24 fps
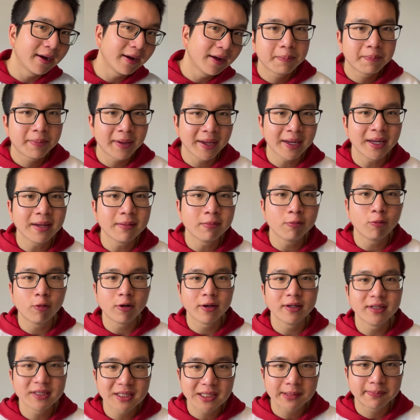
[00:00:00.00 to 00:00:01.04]
Being more
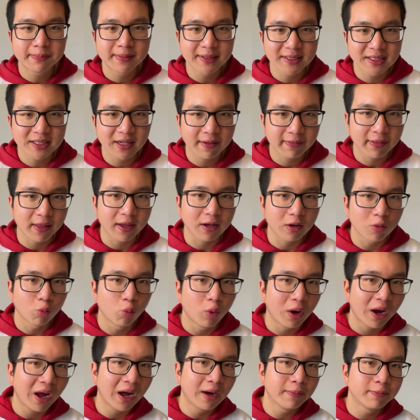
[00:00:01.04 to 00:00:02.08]
specific will
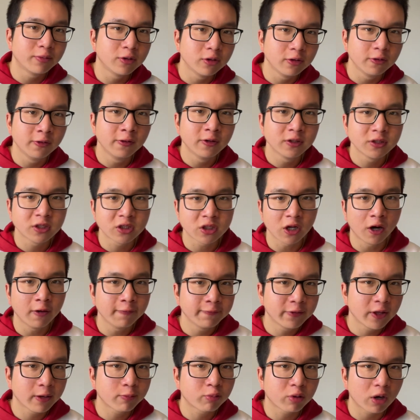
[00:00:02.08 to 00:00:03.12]
help you solve
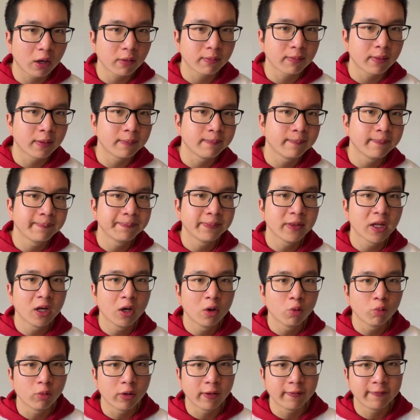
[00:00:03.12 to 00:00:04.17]
the problem
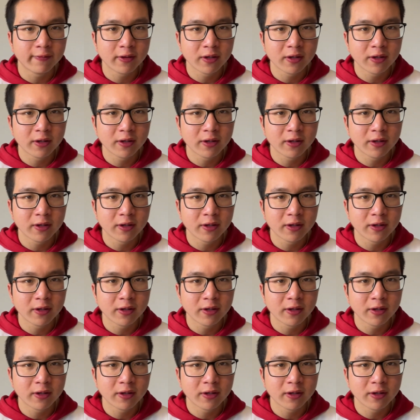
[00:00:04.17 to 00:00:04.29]
with